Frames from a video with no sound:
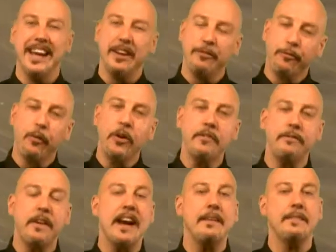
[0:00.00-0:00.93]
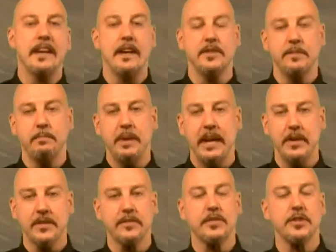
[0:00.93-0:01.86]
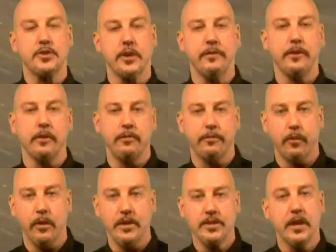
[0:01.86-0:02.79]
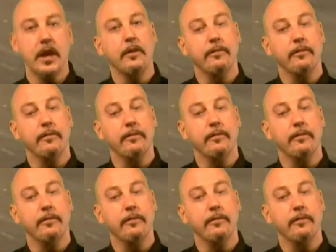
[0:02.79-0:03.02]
and 4,000 to 5,000 pounds of centrifugal force